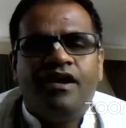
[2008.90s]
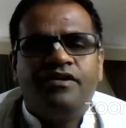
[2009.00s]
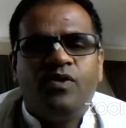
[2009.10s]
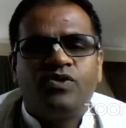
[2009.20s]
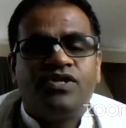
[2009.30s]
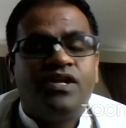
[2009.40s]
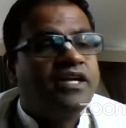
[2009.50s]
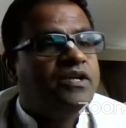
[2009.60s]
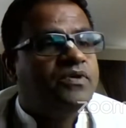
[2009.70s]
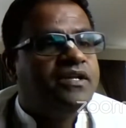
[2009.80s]
devotional
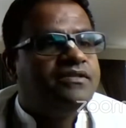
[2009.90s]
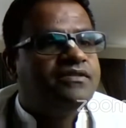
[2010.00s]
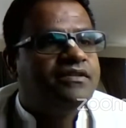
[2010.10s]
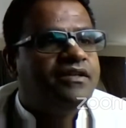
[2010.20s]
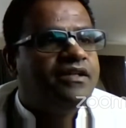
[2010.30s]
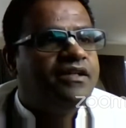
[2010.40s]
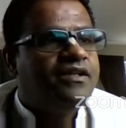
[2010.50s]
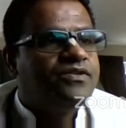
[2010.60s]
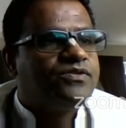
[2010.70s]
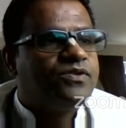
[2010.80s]
activities.
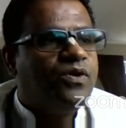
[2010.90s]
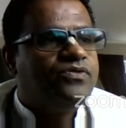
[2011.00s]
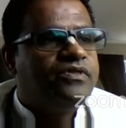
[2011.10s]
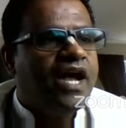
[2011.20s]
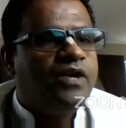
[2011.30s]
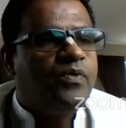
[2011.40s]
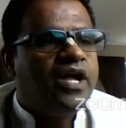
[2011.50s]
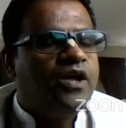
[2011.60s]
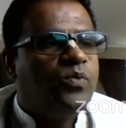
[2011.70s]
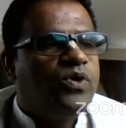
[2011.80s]
So that
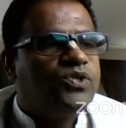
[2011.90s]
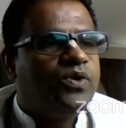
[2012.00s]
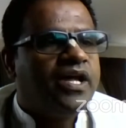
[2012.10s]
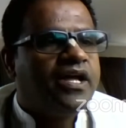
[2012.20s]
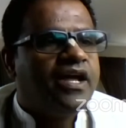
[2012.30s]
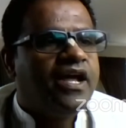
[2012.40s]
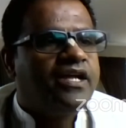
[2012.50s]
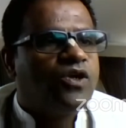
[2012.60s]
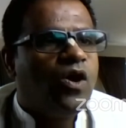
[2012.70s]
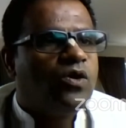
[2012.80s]
way we should
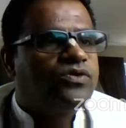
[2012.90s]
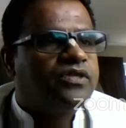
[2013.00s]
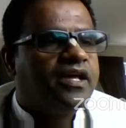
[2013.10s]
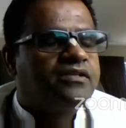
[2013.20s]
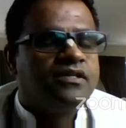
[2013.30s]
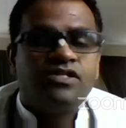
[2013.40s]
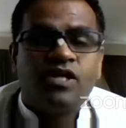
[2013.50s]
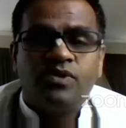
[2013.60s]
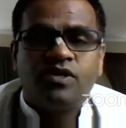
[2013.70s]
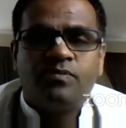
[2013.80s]
engage all our things in
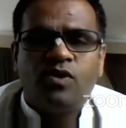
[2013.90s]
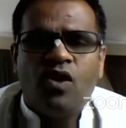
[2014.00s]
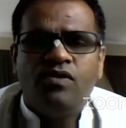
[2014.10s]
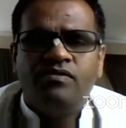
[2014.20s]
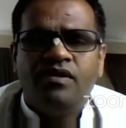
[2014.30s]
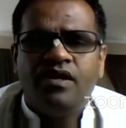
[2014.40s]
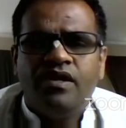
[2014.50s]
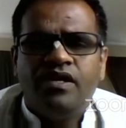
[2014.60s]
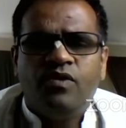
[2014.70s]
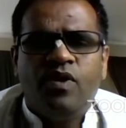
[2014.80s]
service of the Lord.
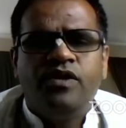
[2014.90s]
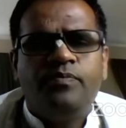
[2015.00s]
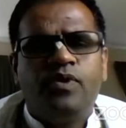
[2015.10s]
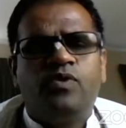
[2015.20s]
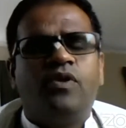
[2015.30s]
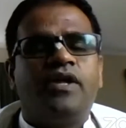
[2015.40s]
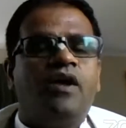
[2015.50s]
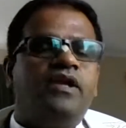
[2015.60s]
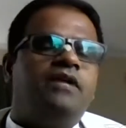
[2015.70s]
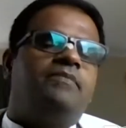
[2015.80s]
Even if you don't
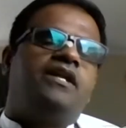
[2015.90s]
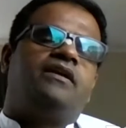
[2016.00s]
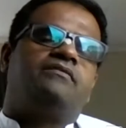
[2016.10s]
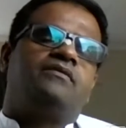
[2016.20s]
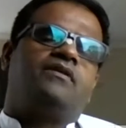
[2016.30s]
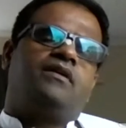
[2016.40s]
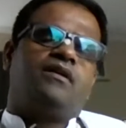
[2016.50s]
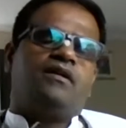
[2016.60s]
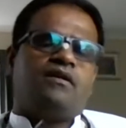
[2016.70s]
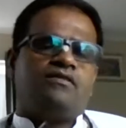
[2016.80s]
have any money,
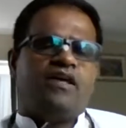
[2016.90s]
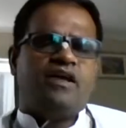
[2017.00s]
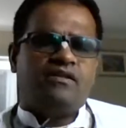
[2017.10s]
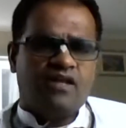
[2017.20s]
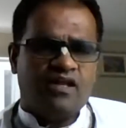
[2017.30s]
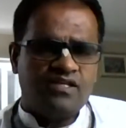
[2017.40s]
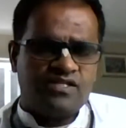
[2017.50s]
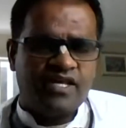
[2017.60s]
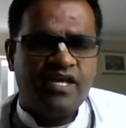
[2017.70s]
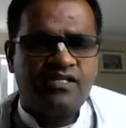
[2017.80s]
then here it
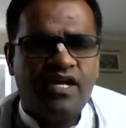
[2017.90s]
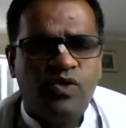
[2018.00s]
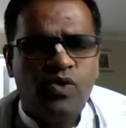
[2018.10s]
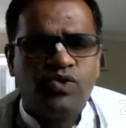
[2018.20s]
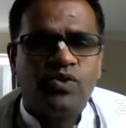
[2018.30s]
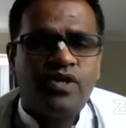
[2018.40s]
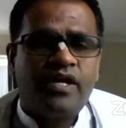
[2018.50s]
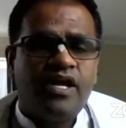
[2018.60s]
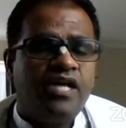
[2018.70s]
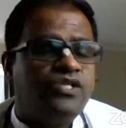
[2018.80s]
says that you should
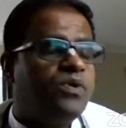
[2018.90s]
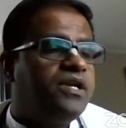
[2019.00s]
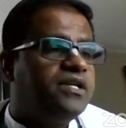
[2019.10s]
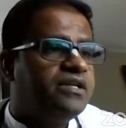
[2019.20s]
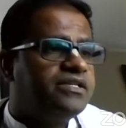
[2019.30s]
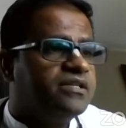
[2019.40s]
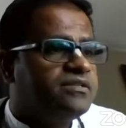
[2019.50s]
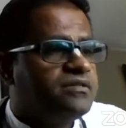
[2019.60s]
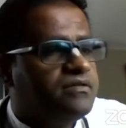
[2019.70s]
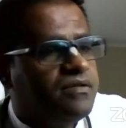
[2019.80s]
engage your
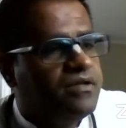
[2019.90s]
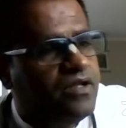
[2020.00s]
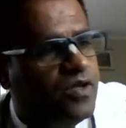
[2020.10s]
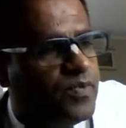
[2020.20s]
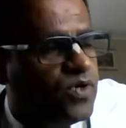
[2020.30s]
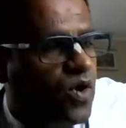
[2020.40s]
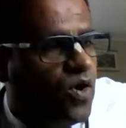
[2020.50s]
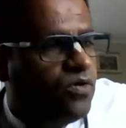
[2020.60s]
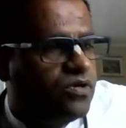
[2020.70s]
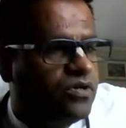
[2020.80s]
intelligence. If you
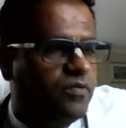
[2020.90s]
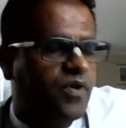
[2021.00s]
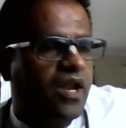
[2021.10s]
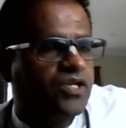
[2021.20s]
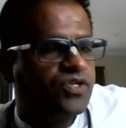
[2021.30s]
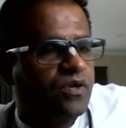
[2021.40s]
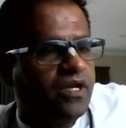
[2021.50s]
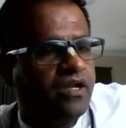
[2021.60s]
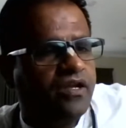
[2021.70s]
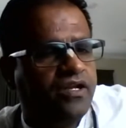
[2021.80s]
know, if you are
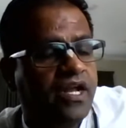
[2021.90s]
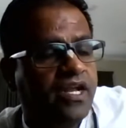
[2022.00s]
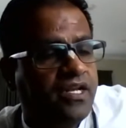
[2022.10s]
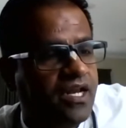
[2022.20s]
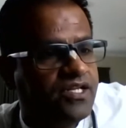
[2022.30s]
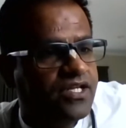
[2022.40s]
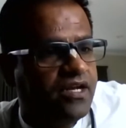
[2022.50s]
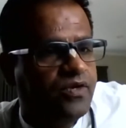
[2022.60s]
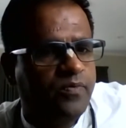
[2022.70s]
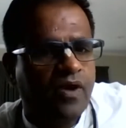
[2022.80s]
actually
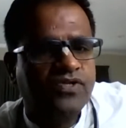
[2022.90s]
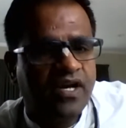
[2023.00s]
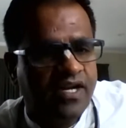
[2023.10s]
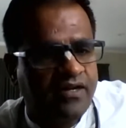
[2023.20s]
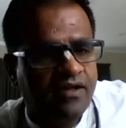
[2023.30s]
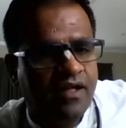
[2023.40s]
intelligent, if you have studied,